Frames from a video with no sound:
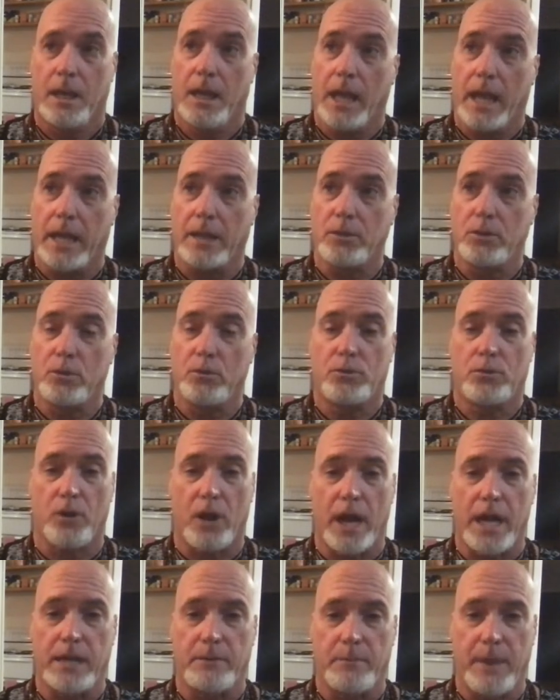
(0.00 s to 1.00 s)
And you
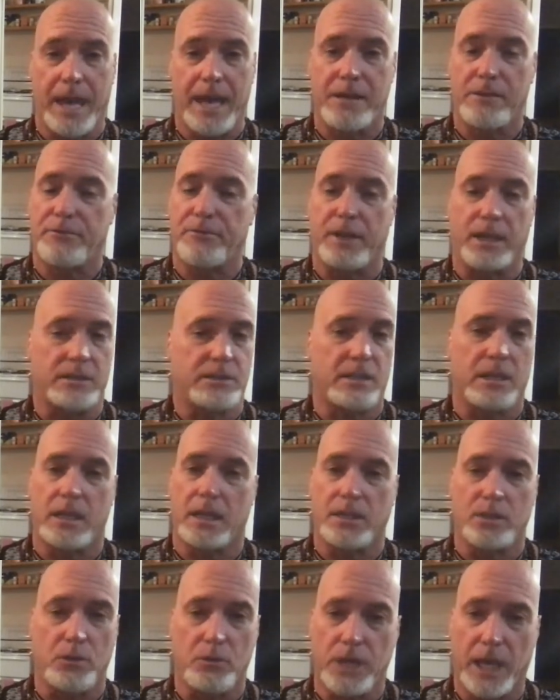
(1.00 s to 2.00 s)
try and manifest it
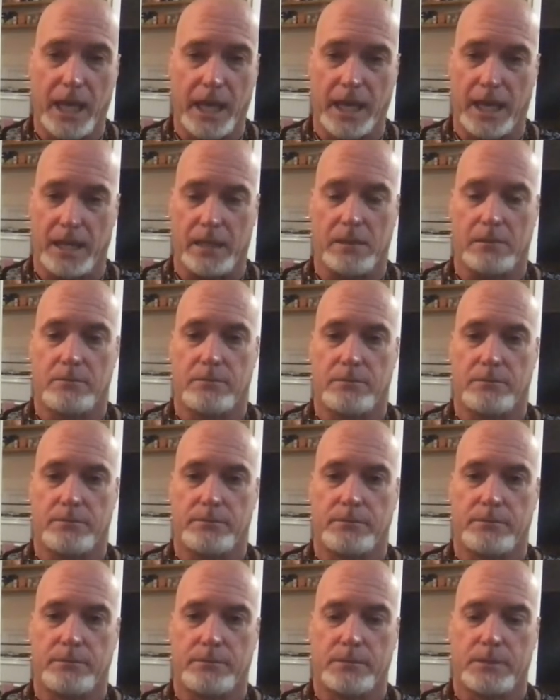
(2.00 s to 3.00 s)
and you can't.
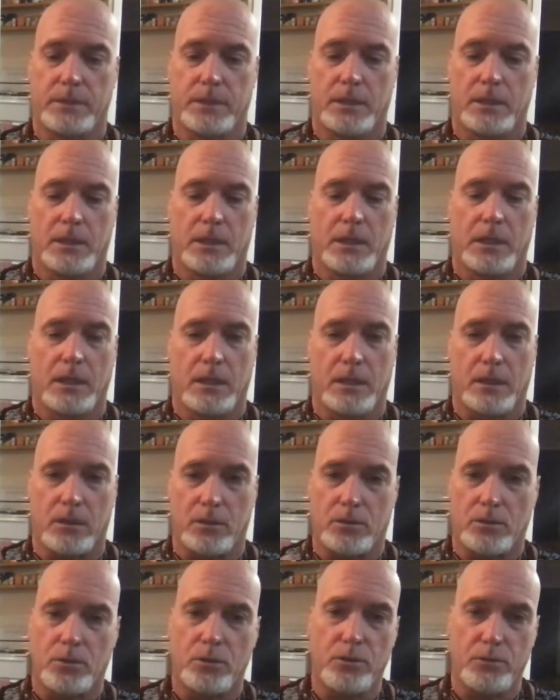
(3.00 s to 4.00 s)
There are
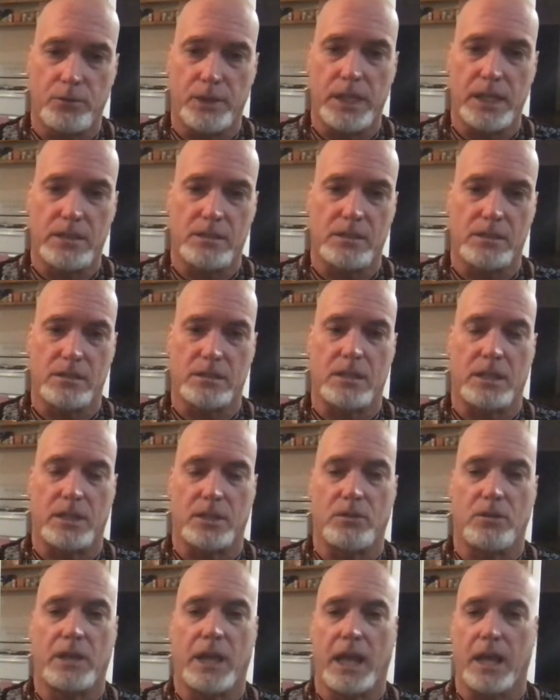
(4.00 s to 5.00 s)
two reasons that
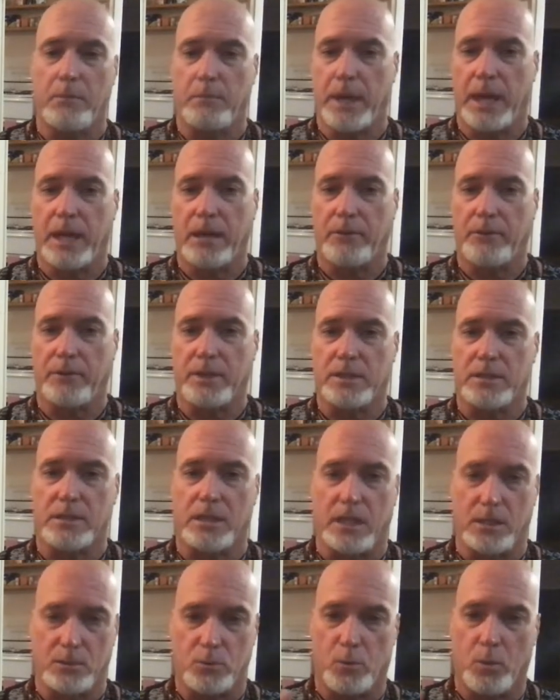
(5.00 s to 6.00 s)
you can't manifest
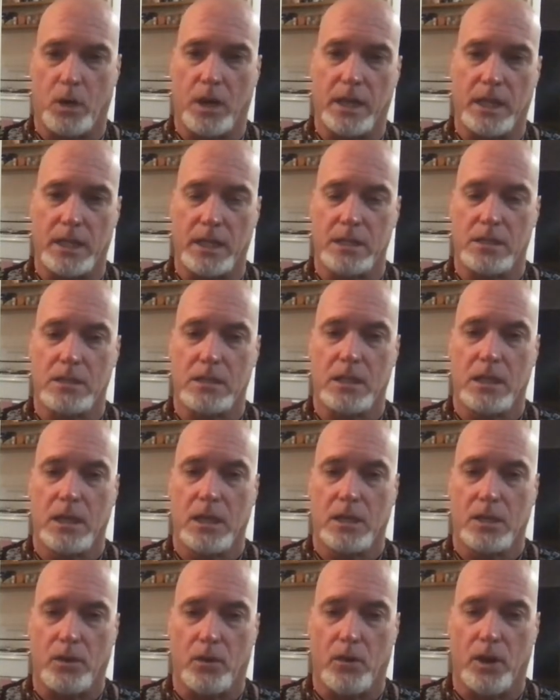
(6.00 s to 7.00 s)
things. One is
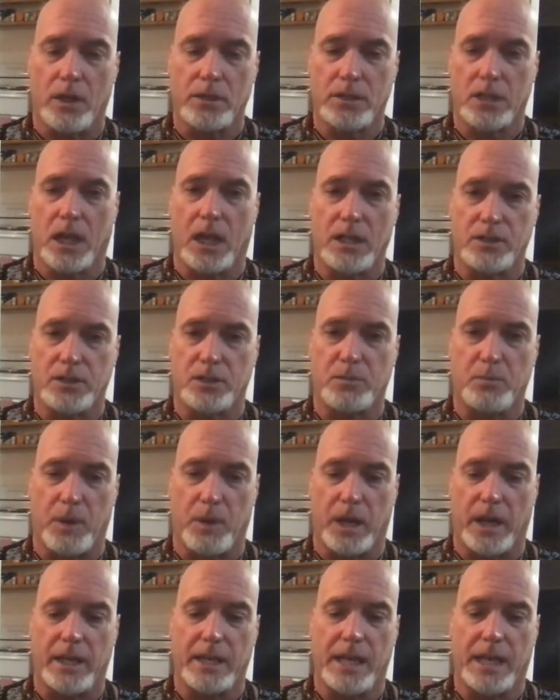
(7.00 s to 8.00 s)
your unconscious
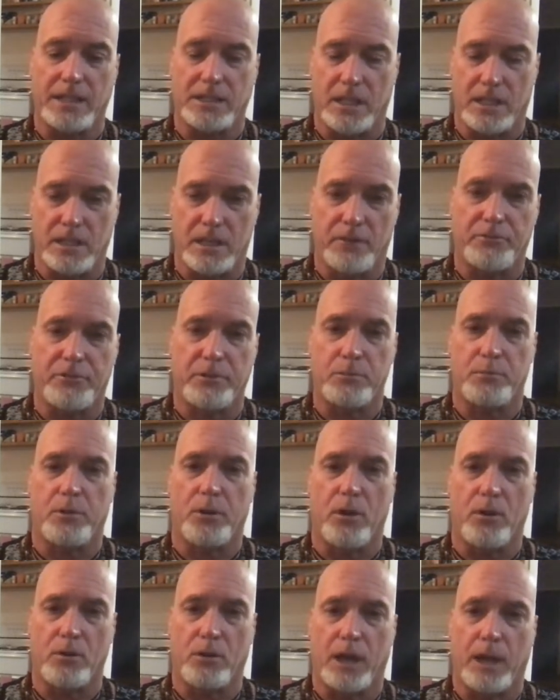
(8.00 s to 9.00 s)
mind has a different
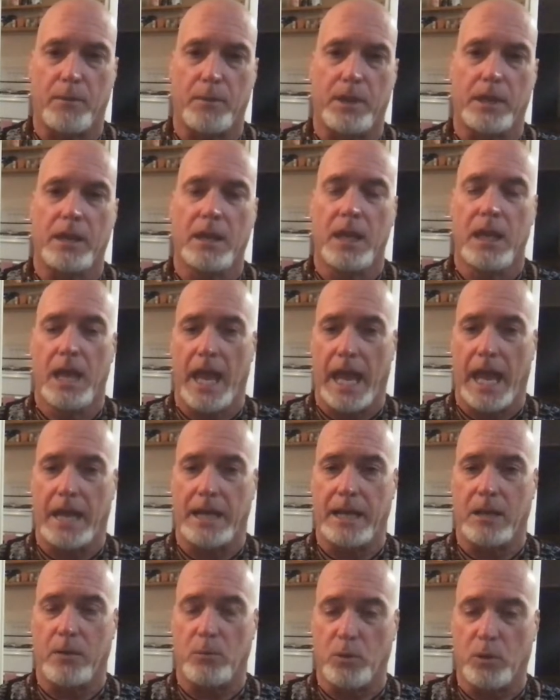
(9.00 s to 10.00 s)
programming
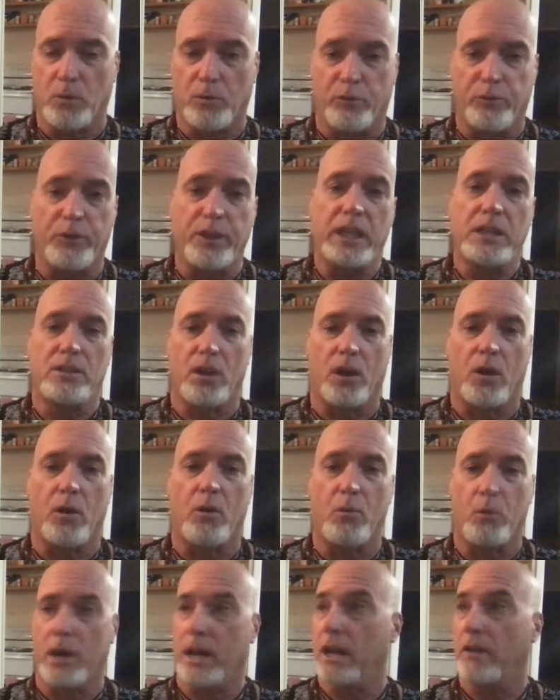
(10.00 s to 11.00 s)
and it will
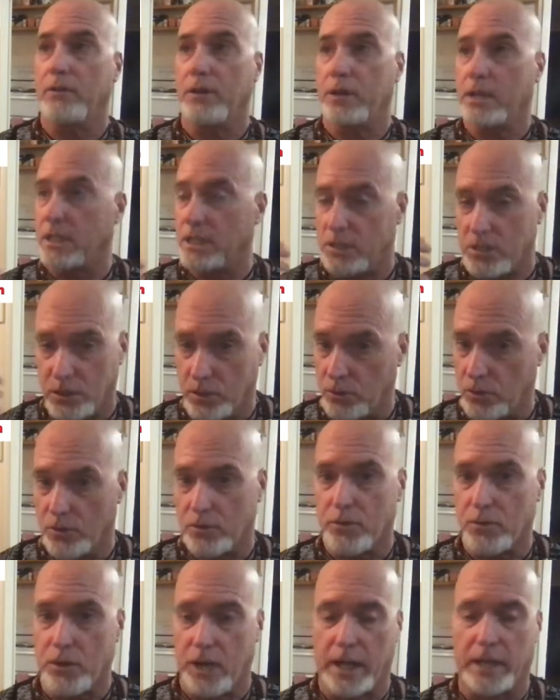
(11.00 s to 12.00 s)
veto whatever it is that you're
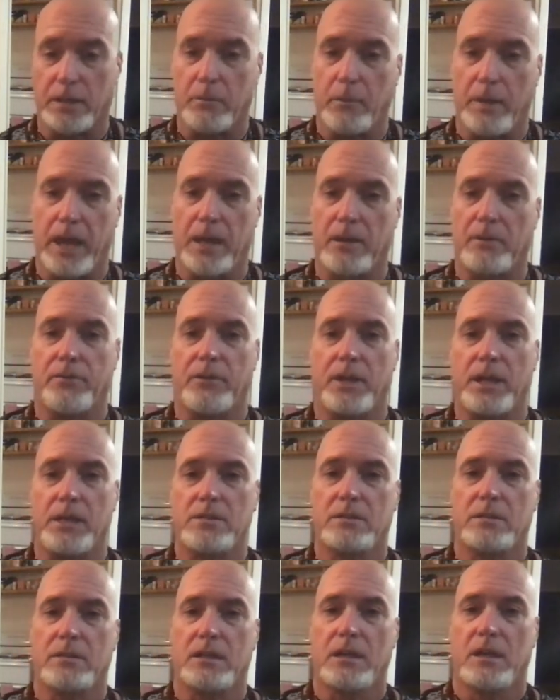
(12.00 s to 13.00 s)
trying to
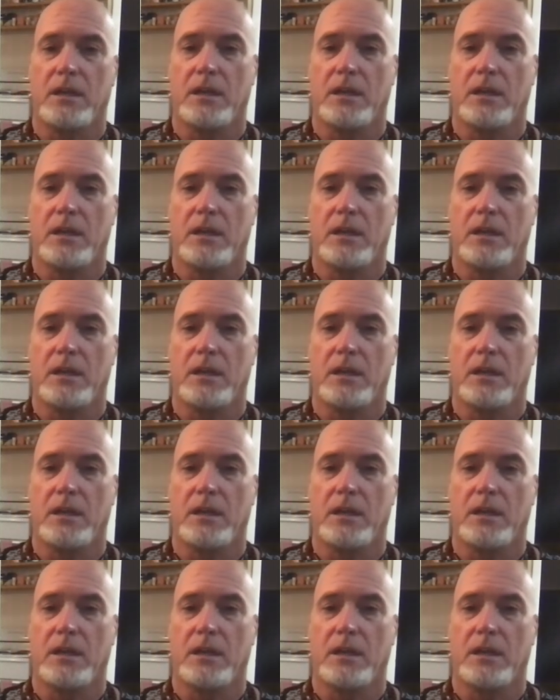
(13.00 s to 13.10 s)
manifest.